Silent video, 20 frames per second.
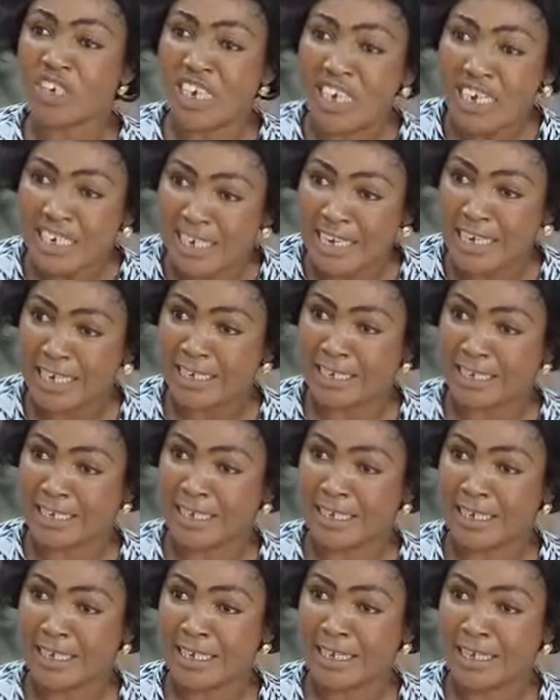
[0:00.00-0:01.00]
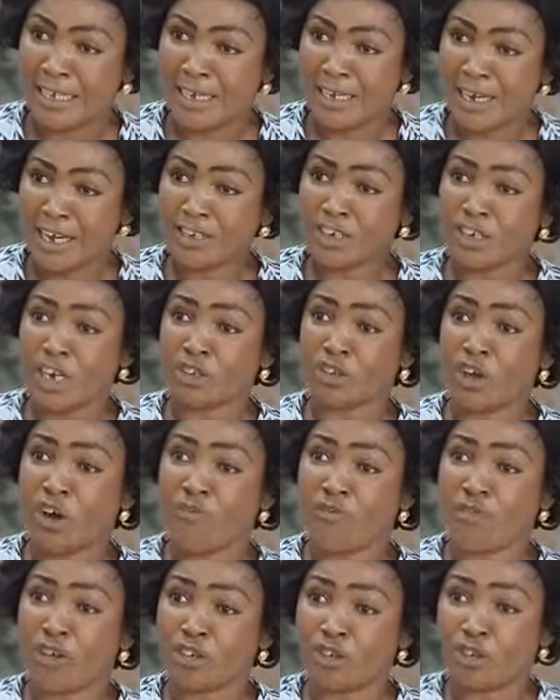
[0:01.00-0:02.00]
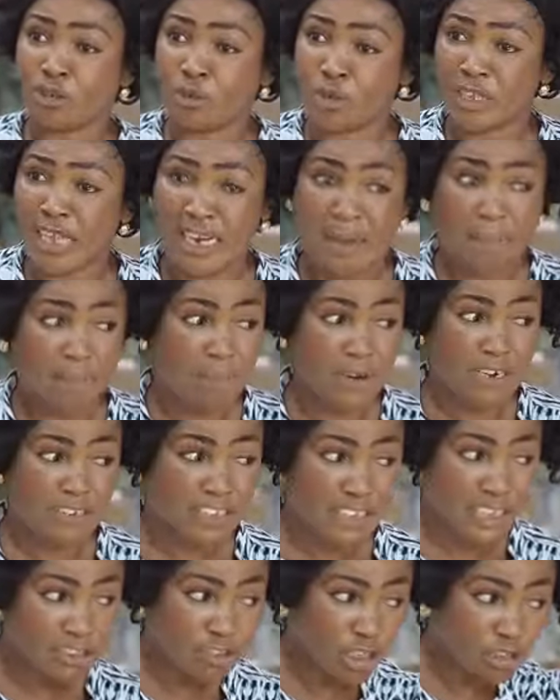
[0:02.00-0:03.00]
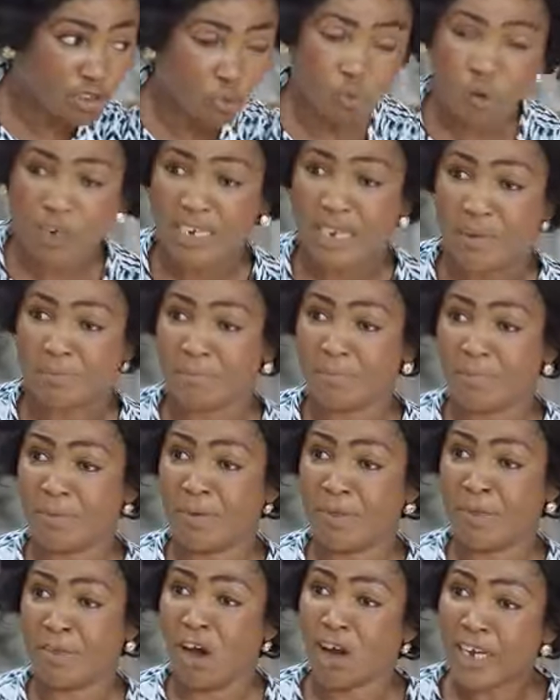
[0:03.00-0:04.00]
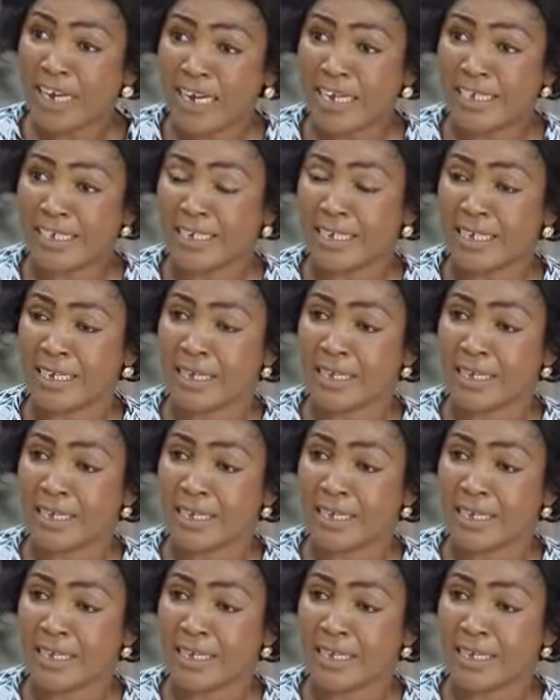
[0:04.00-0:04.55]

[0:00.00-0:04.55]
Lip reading: which he did. Is it not obvious to you that the princess doesn't want him? Okay, listen.